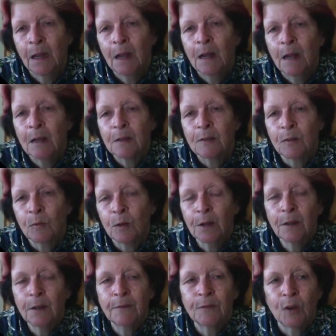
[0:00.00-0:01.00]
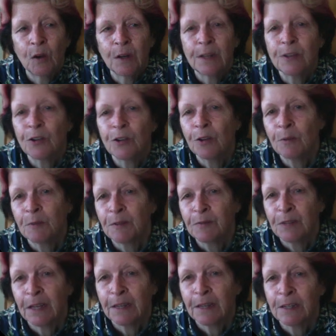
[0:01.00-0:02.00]
So what I've got in terms of
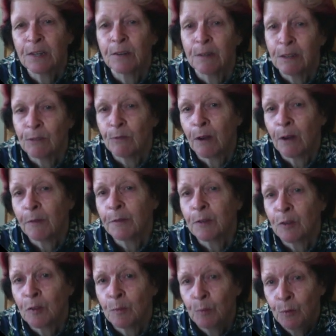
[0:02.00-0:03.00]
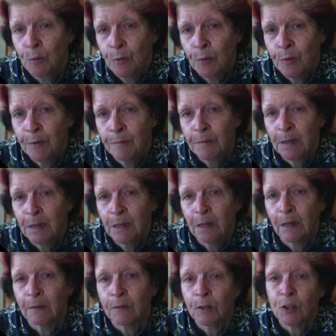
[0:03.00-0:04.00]
texture is rough and smooth.
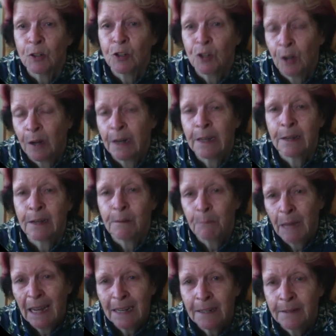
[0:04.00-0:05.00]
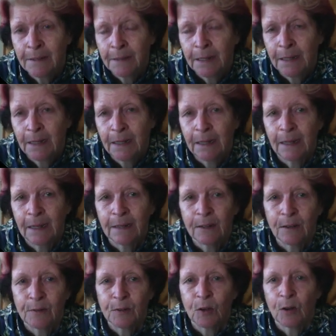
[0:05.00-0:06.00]
I've got shiny and matte, and
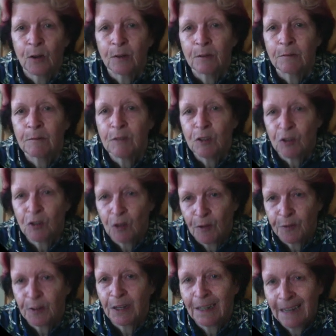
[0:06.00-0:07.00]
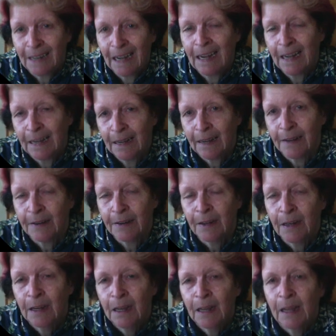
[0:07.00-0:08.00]
I've got soft and hard.
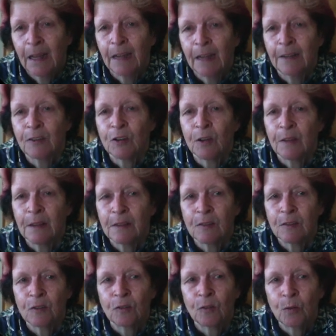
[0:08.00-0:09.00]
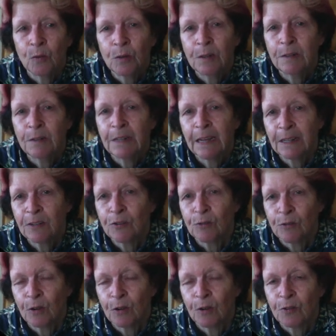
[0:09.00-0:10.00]
And so there's good
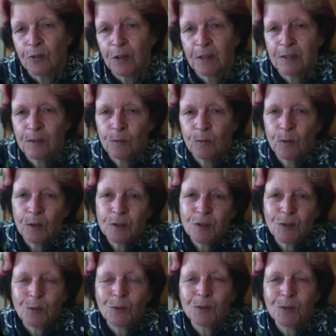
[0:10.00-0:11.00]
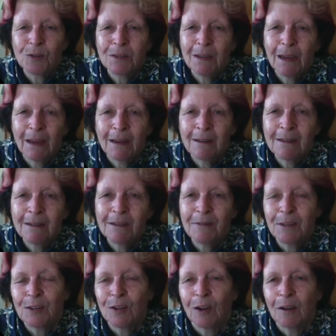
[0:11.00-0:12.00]
textural contrast. It was towards the end of
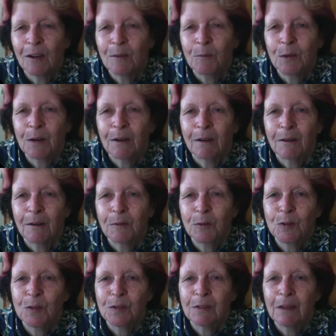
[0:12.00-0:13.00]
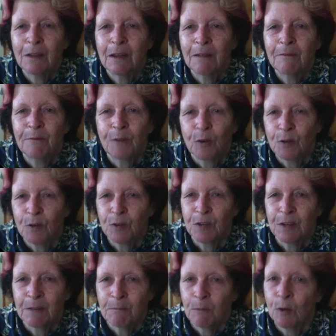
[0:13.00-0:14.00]
the time where I was
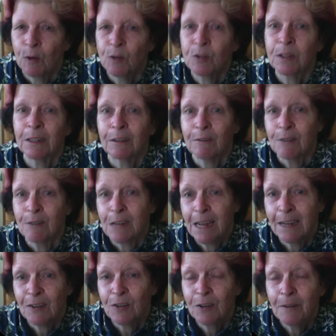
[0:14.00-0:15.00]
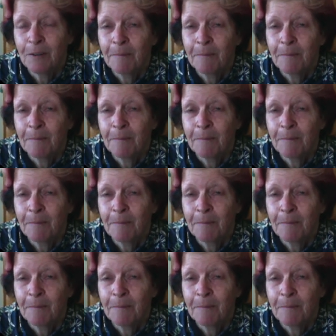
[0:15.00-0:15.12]
focusing mostly on texture